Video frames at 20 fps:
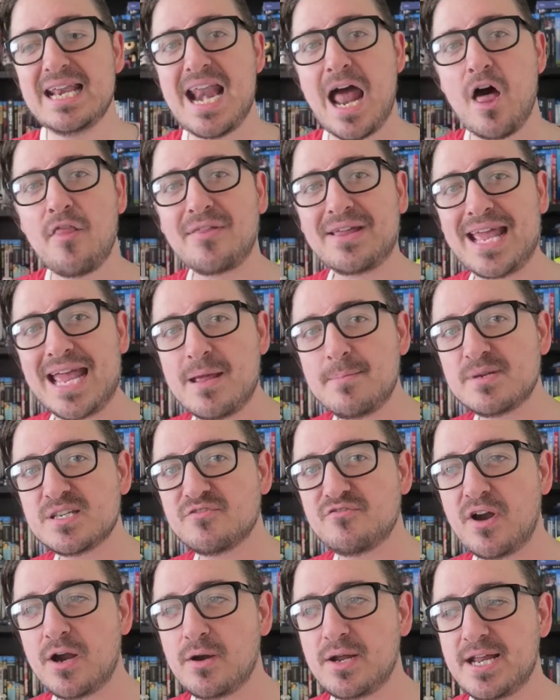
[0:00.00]
Now, the game
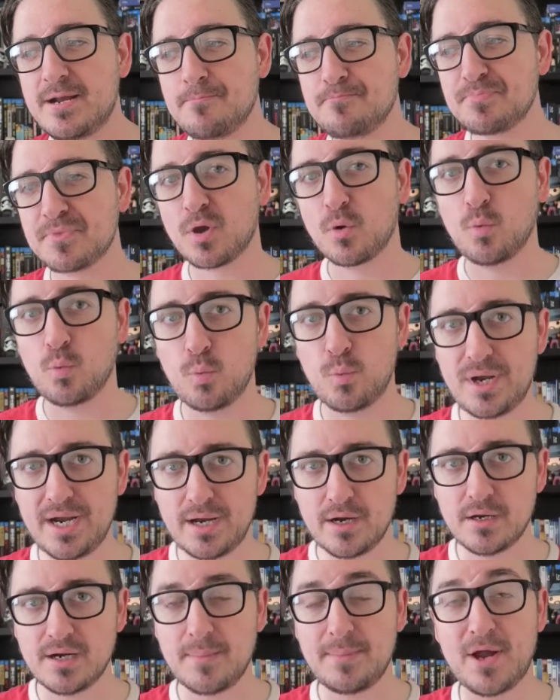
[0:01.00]
is very
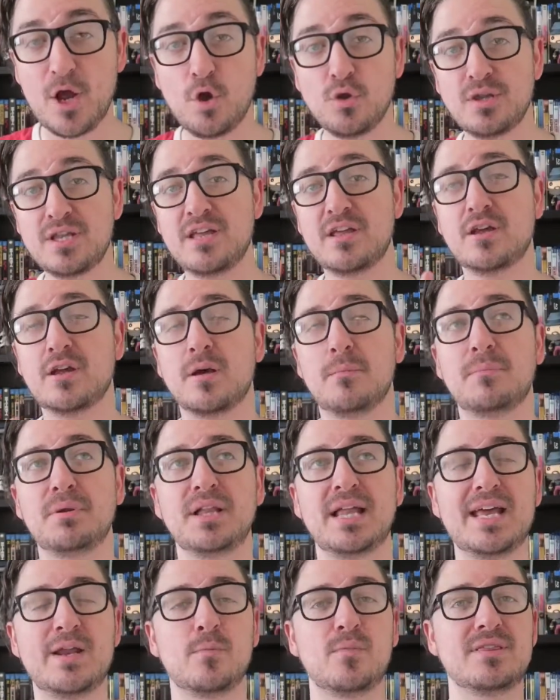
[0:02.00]
weird, and my only
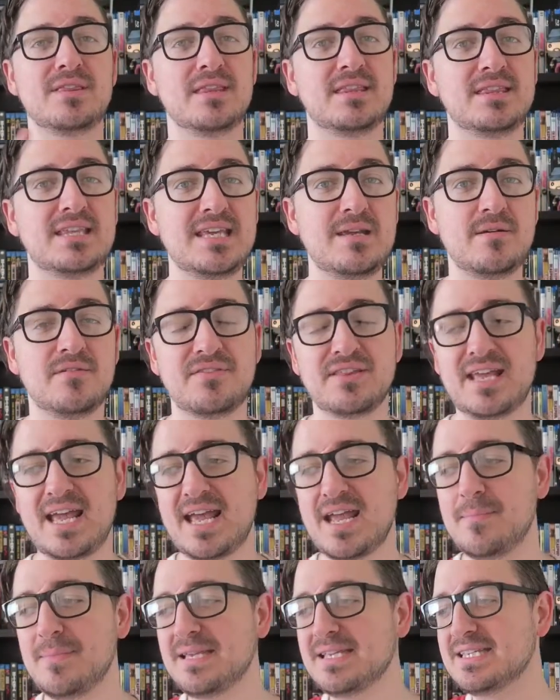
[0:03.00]
complaint with the theme of the
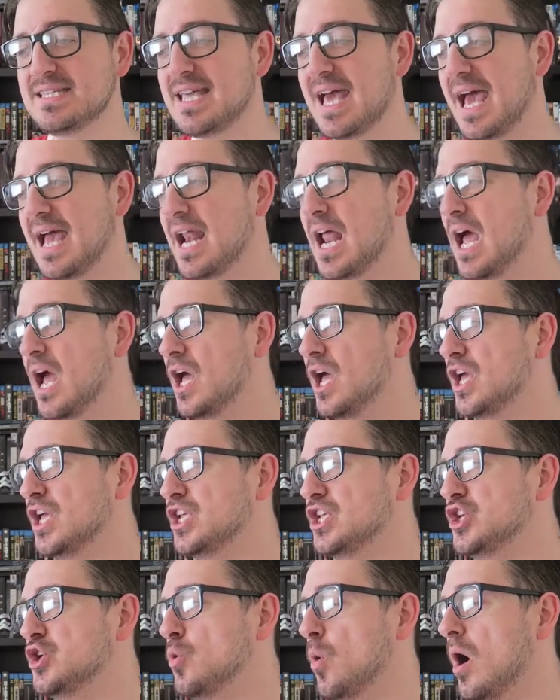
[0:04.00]
game is that
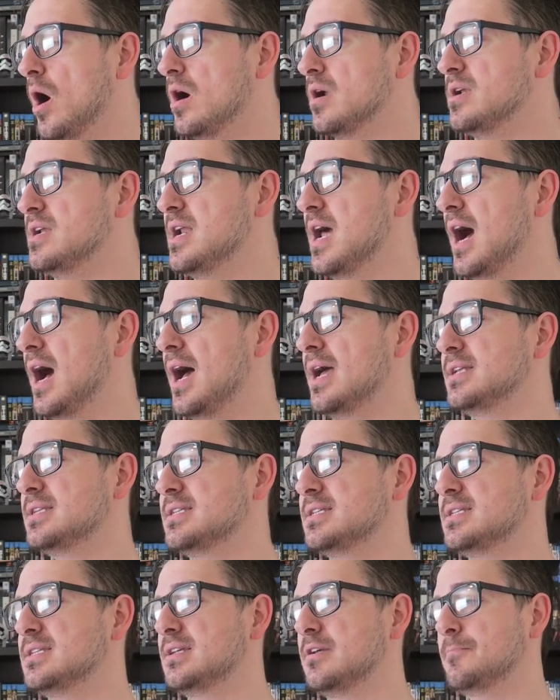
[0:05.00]
you are
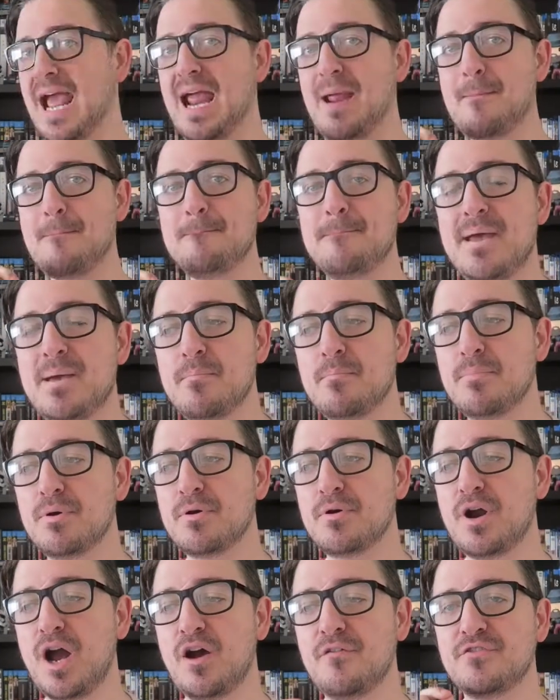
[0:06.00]
not a
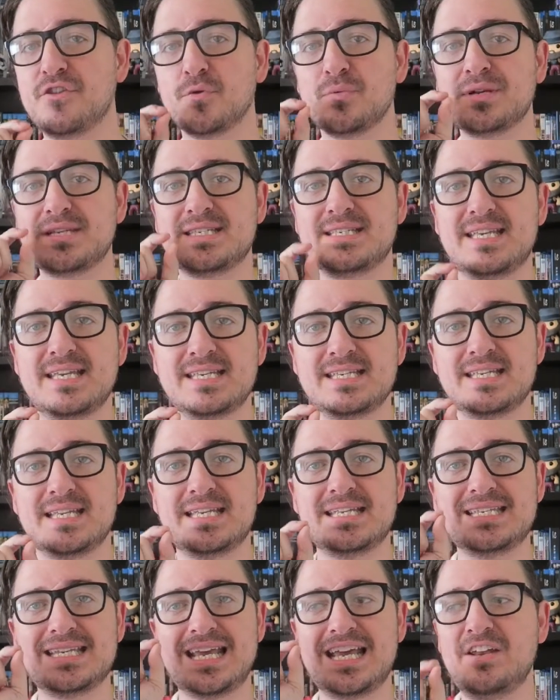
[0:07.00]
member of the
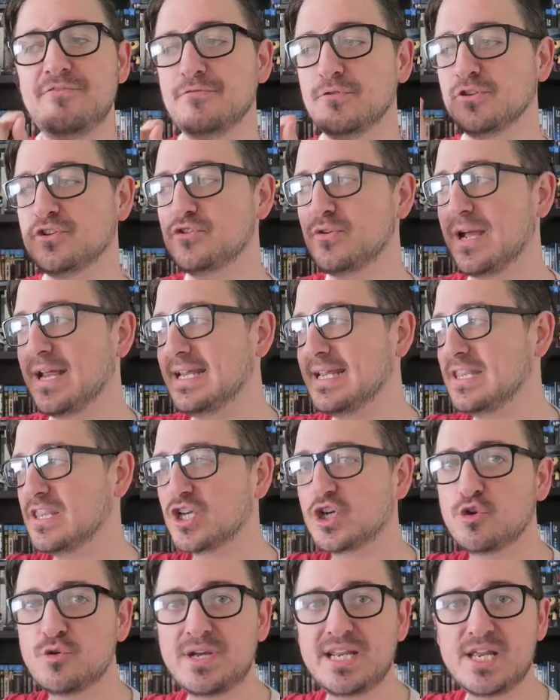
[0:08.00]
resistance infiltrating
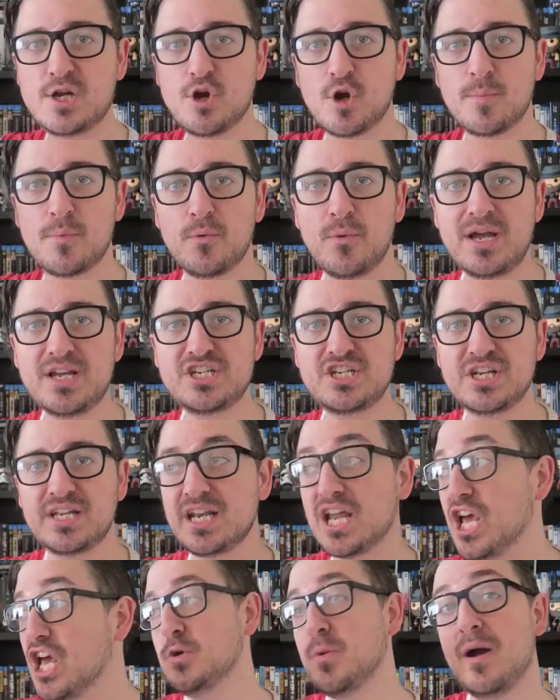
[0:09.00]
the greedy
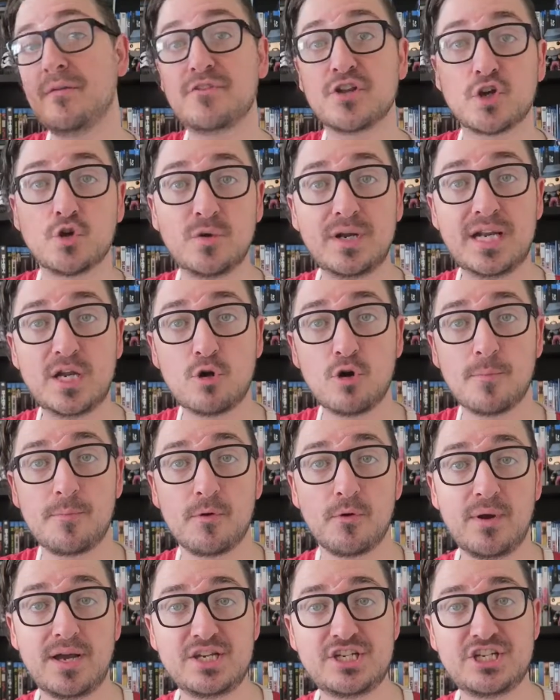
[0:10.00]
corporation. You have the greedy
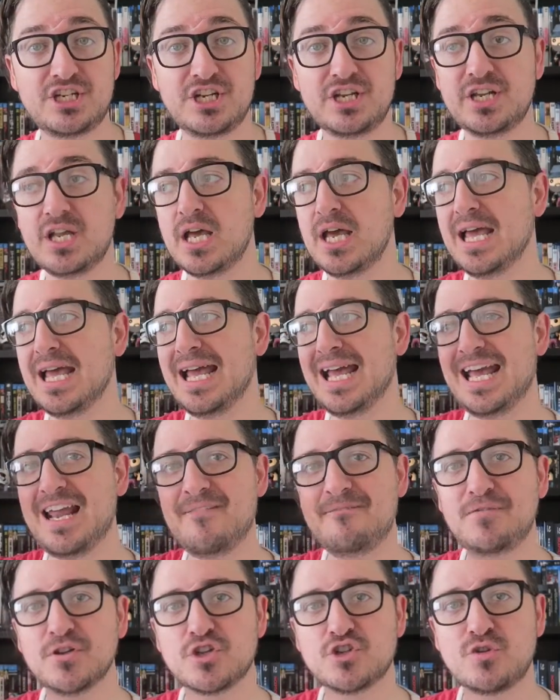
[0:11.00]
corporation
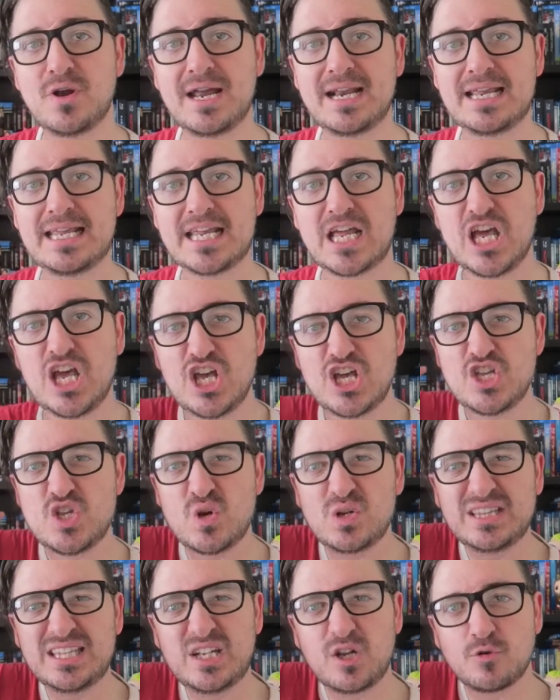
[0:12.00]
infiltrating
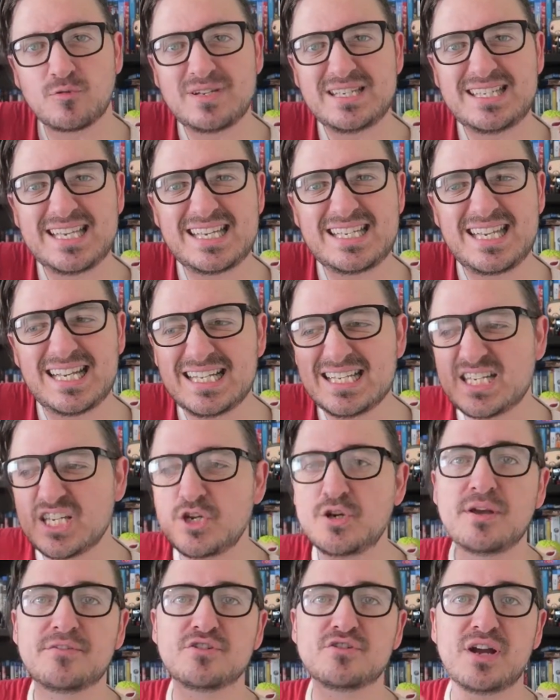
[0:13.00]
your little resistance,
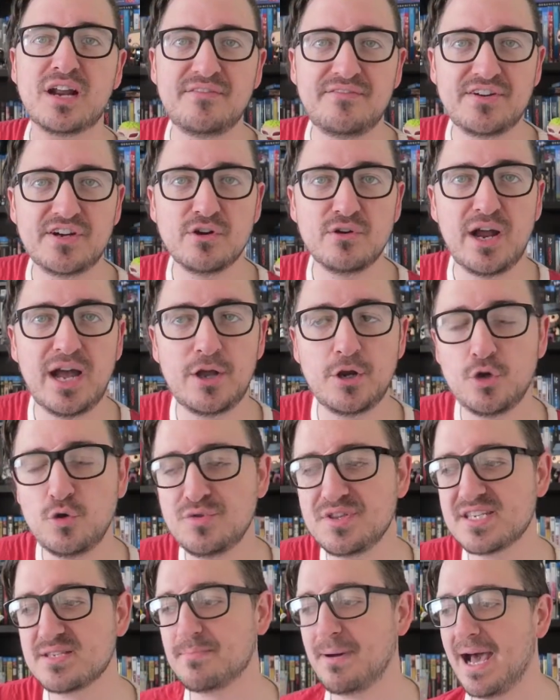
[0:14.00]
and you have to try to figure out
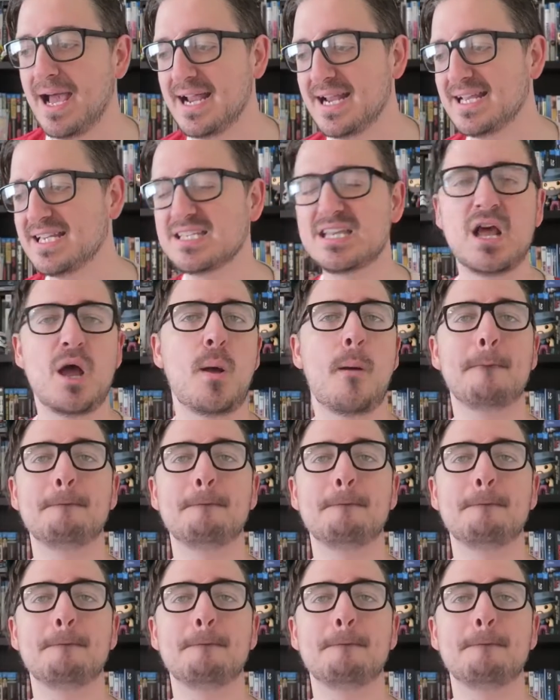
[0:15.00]
who the spy is.